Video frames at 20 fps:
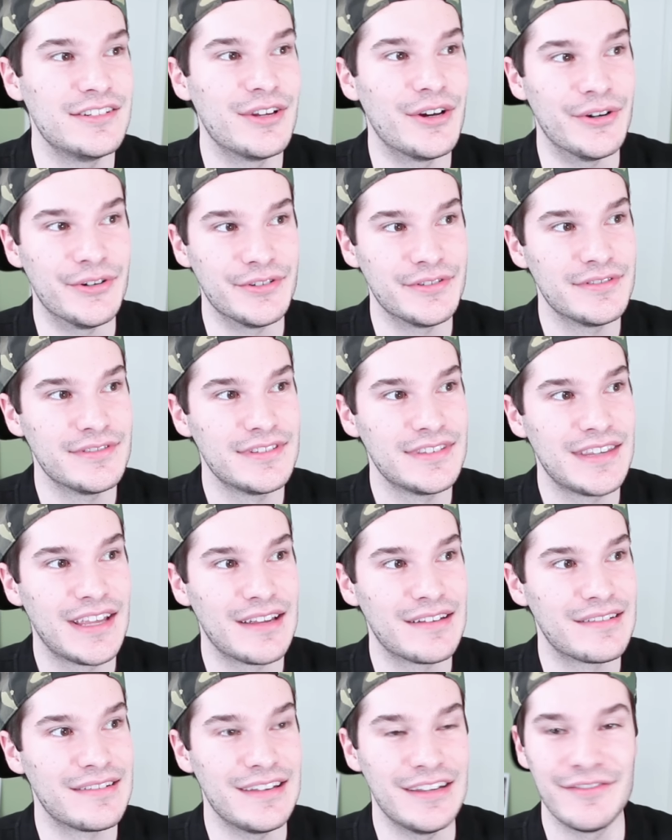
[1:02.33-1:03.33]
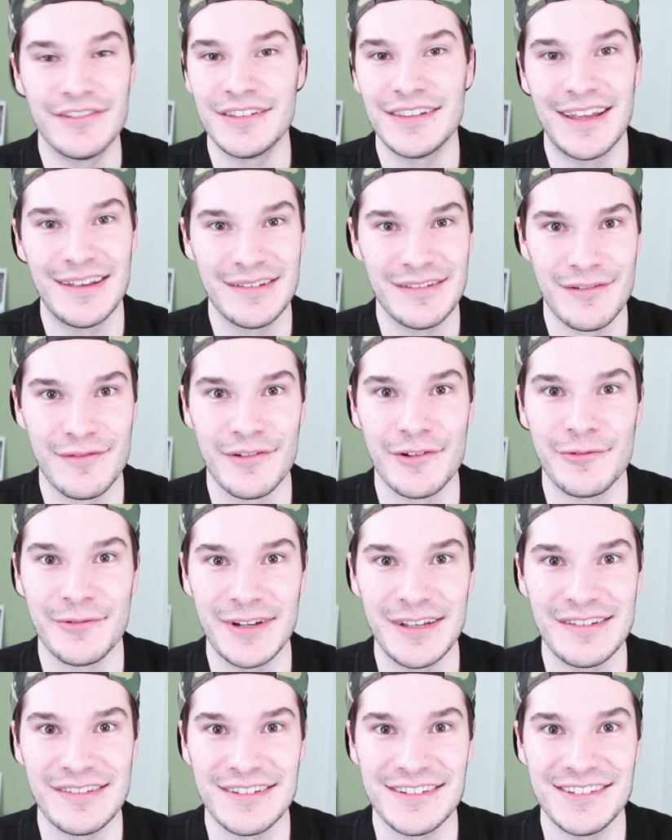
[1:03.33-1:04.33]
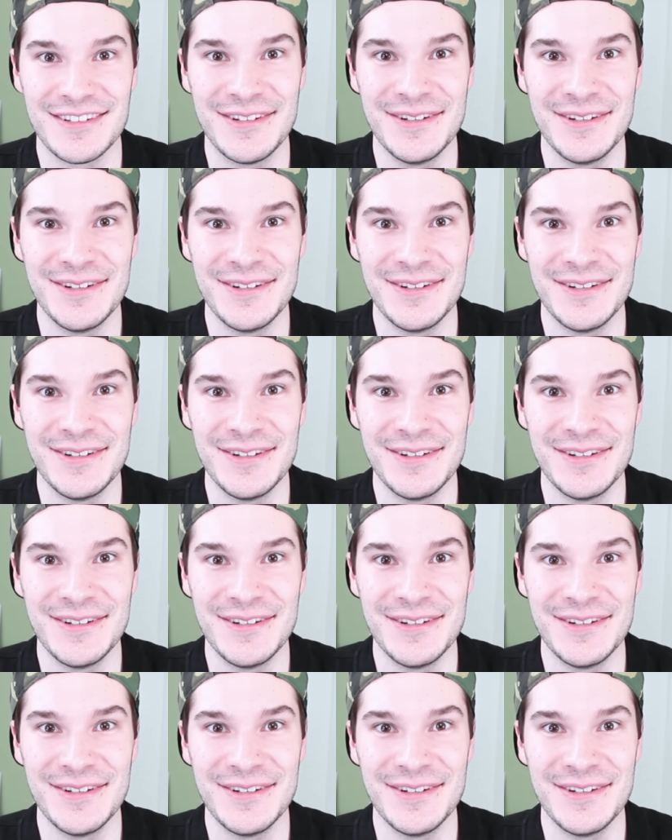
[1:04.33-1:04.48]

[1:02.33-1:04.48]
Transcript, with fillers: no. That's even less of a reason